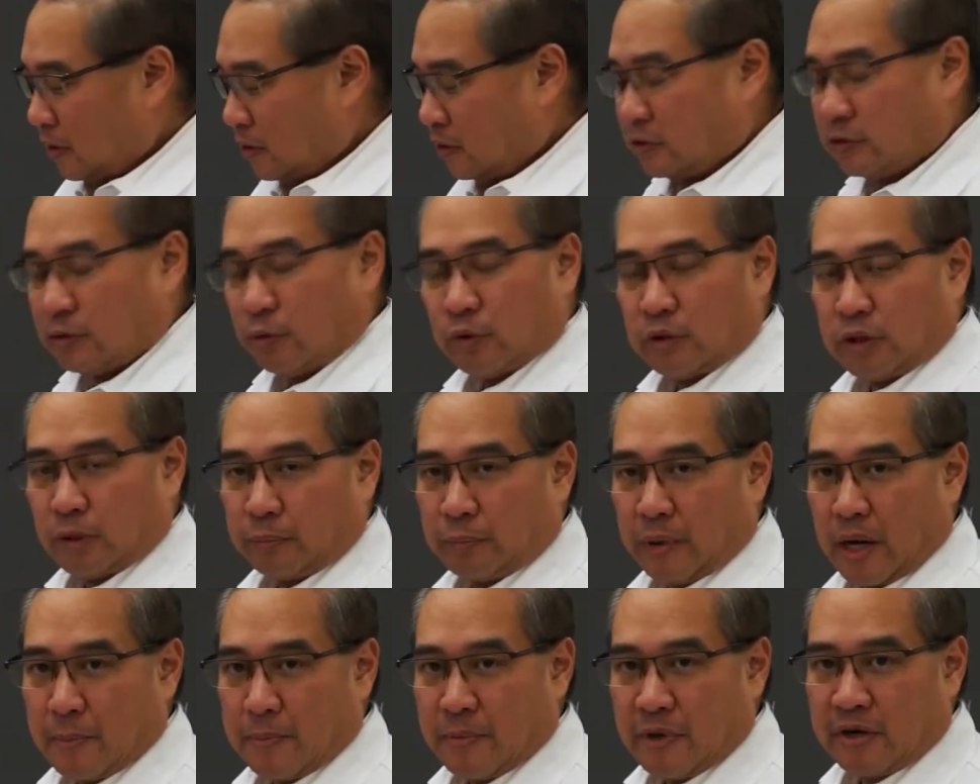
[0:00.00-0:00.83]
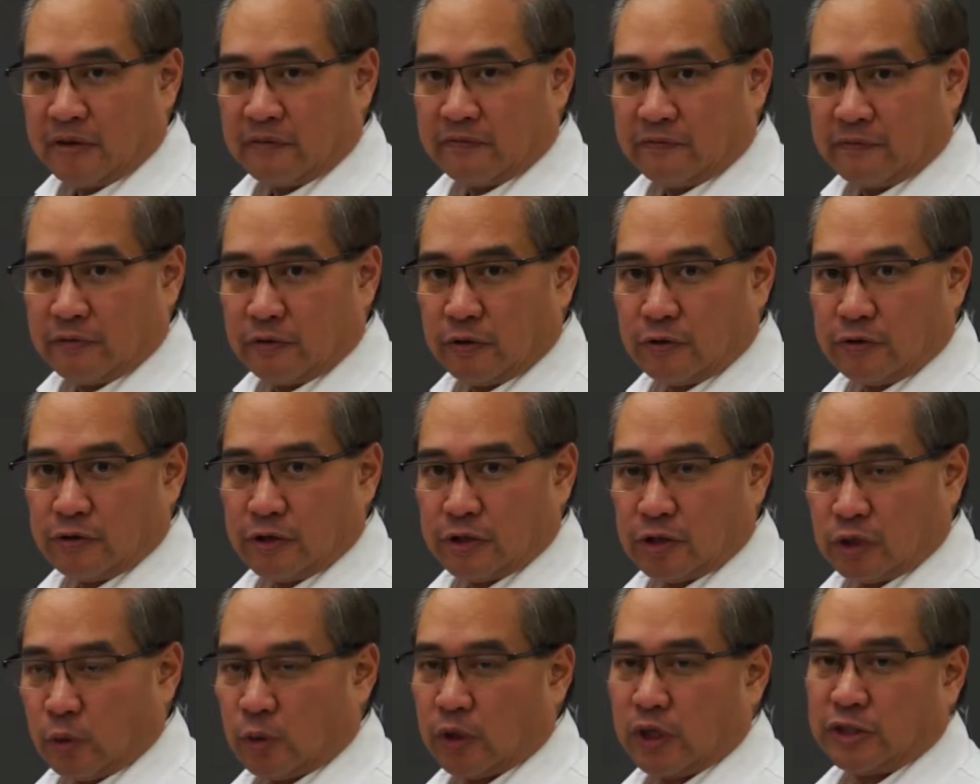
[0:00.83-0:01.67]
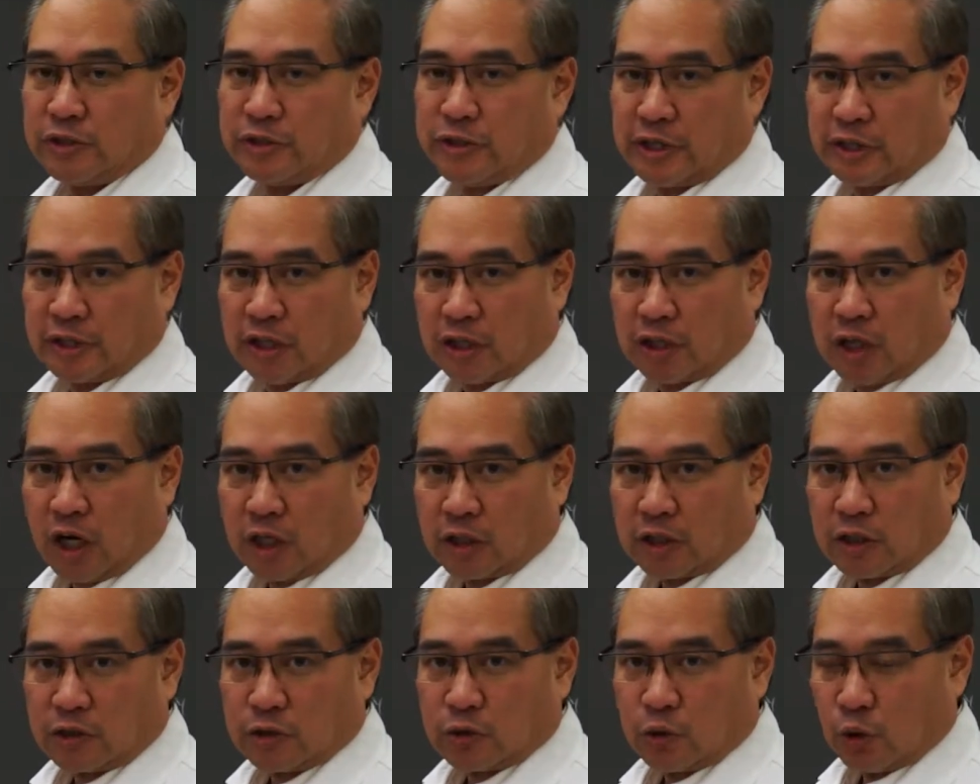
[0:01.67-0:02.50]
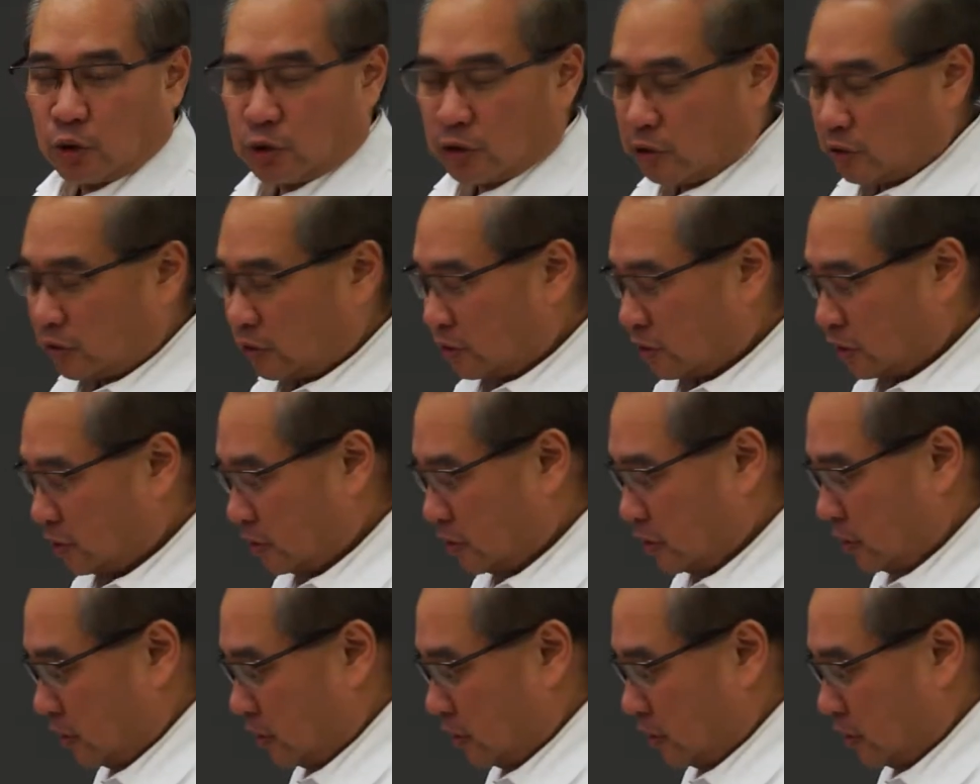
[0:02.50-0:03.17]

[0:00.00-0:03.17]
So with the primary infusion, you want to check the doctor's order